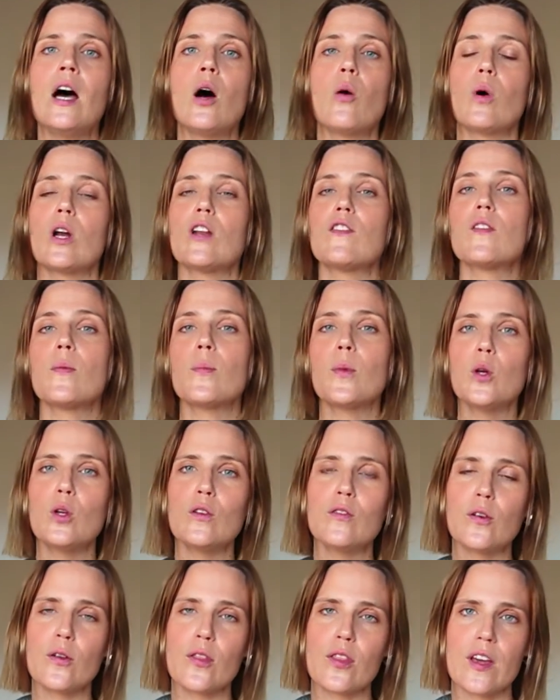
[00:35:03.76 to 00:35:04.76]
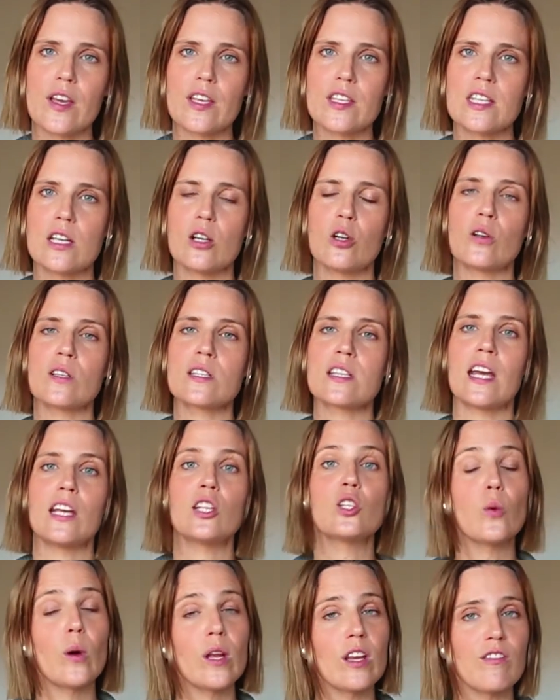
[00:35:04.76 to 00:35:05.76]
One of the beautiful things here is
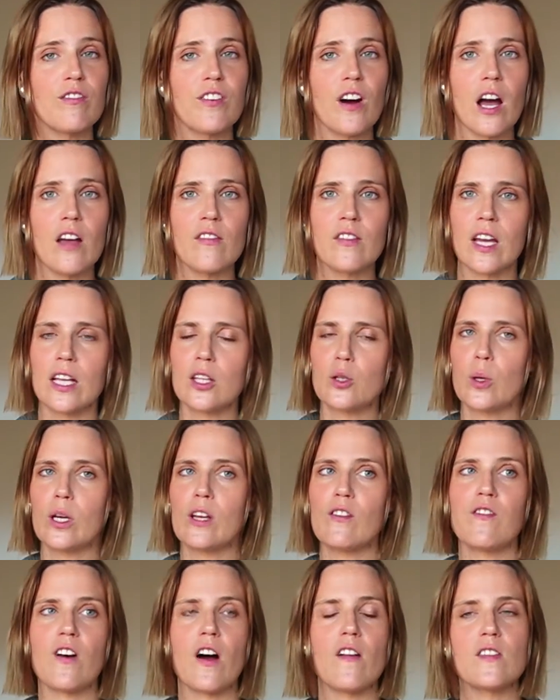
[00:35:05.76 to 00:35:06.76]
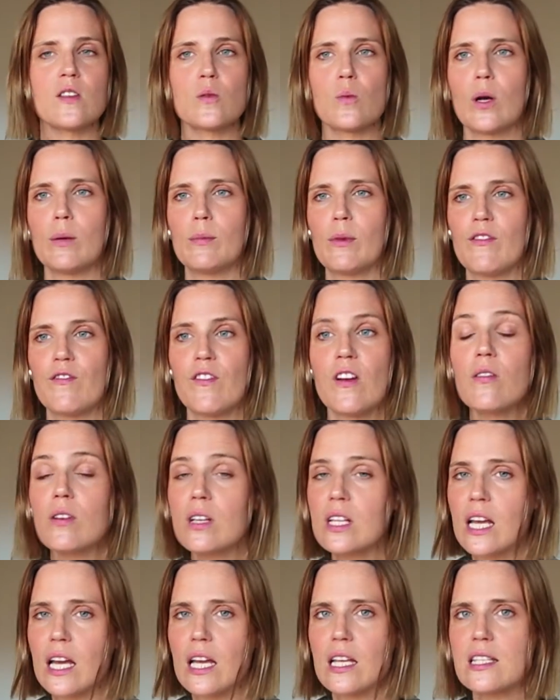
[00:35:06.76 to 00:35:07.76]
gate 25. Gate 25 is one of my
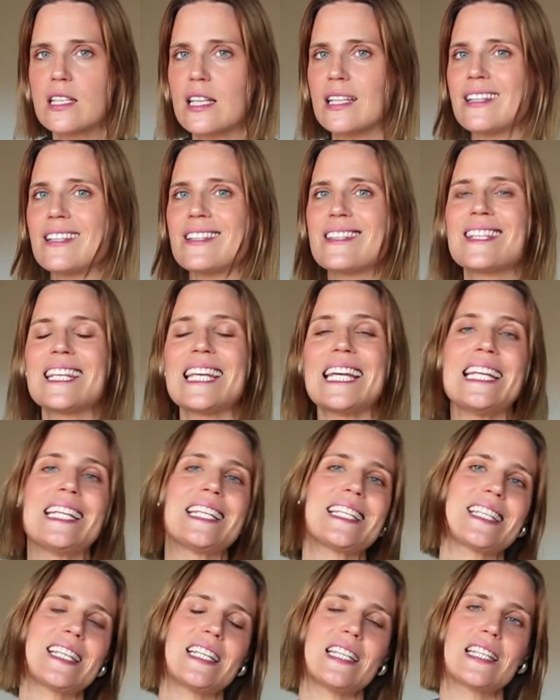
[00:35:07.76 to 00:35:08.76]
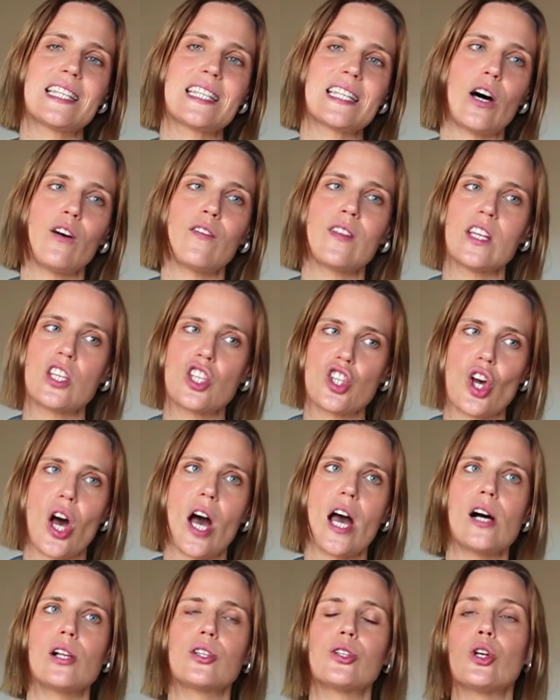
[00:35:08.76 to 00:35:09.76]
favorite gates, and it's the innocence of the
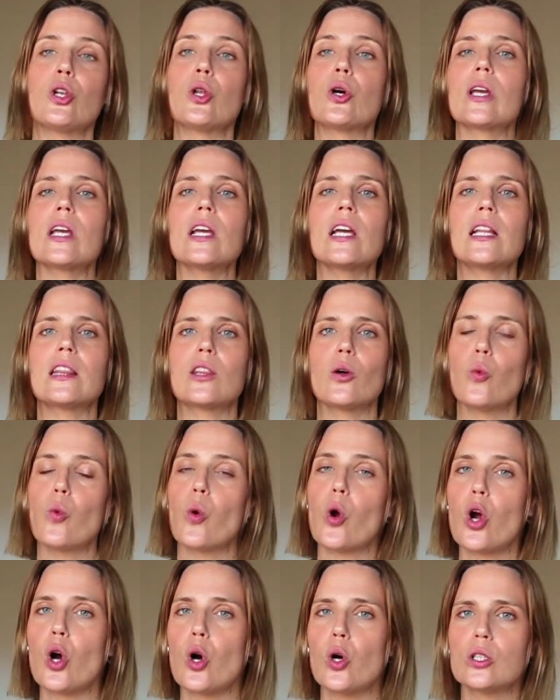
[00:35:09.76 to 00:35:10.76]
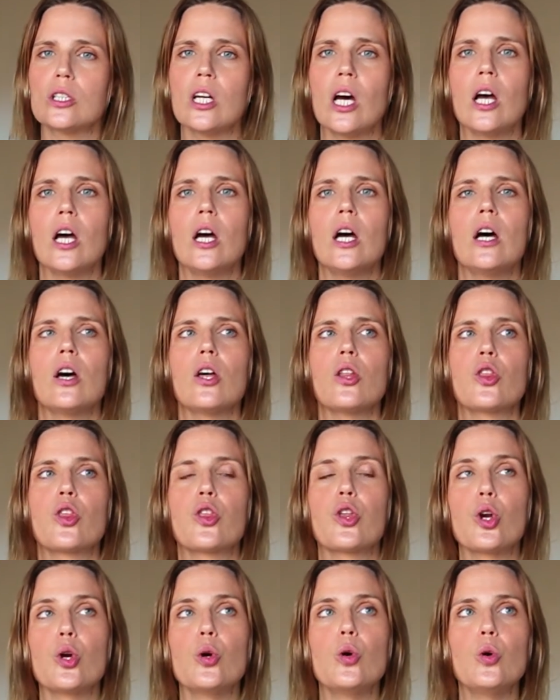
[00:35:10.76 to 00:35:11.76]
child. They're looking at the world
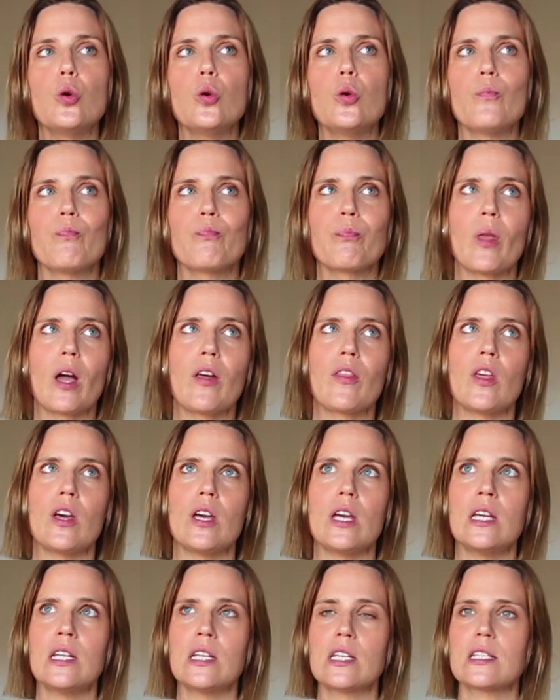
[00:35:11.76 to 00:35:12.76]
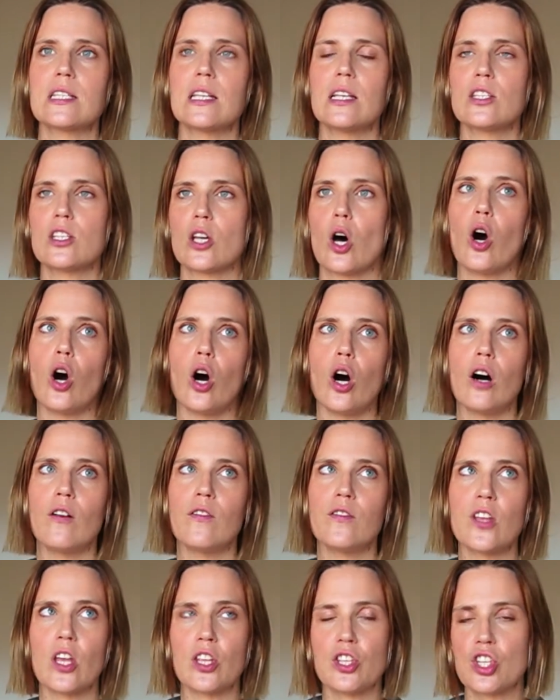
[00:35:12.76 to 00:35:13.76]
through the innocence
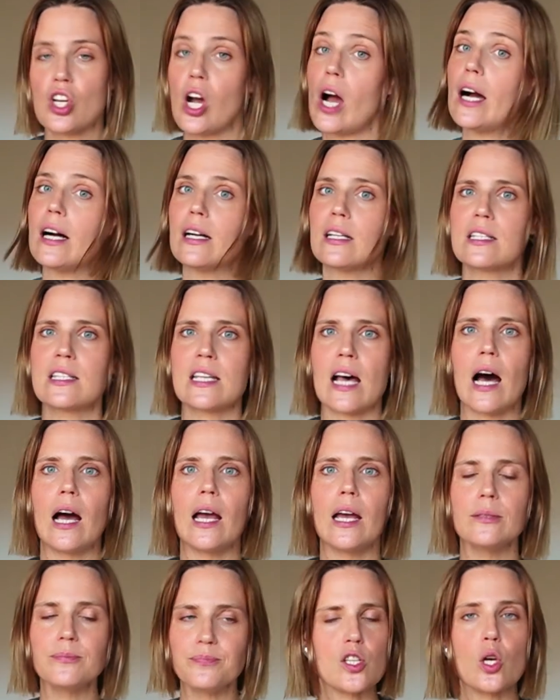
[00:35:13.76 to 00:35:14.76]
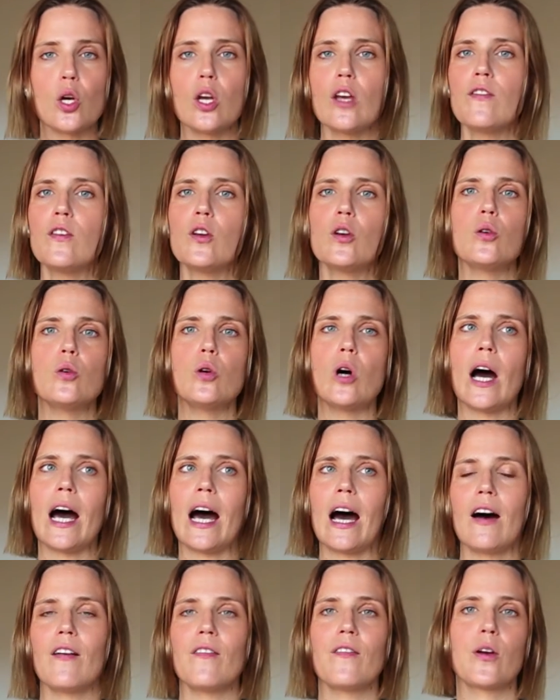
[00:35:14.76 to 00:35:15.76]
of a child's eye. So if you
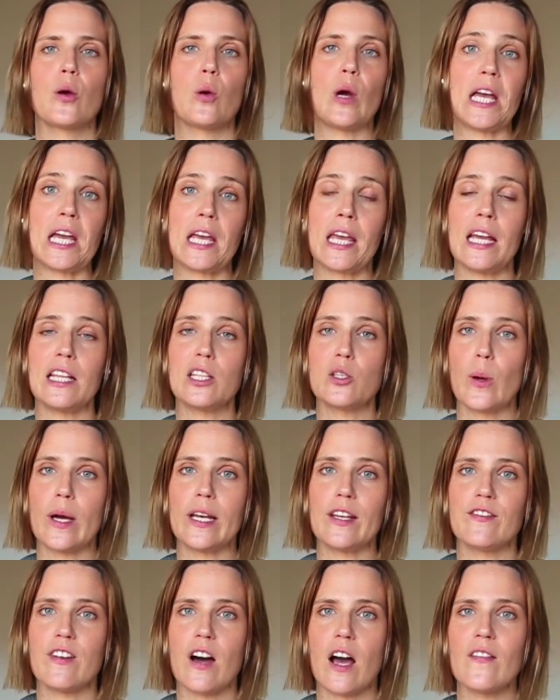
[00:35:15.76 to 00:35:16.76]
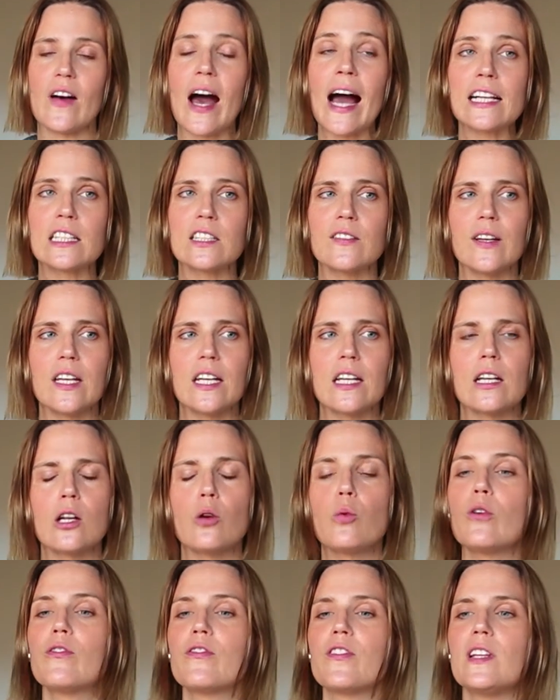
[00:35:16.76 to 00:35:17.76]
have gate 25 activated,
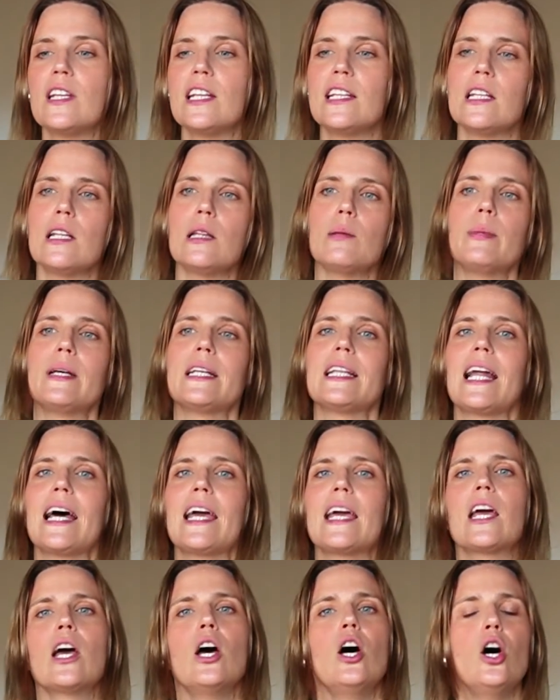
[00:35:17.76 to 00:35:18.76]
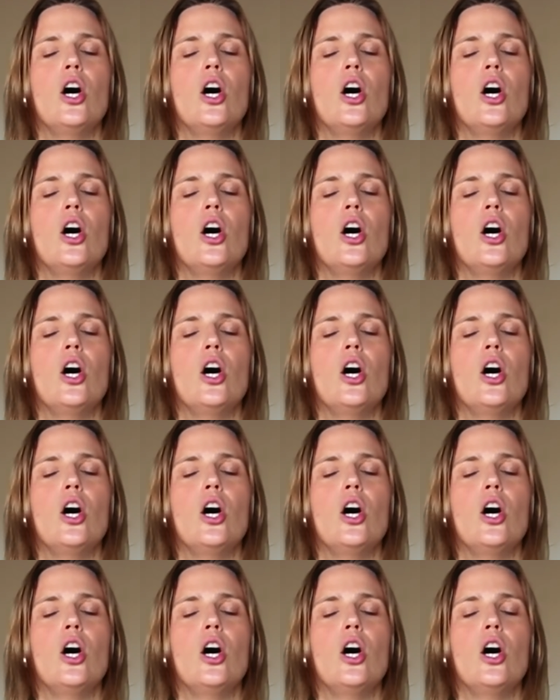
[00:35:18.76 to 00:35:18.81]
it will feel a little bit like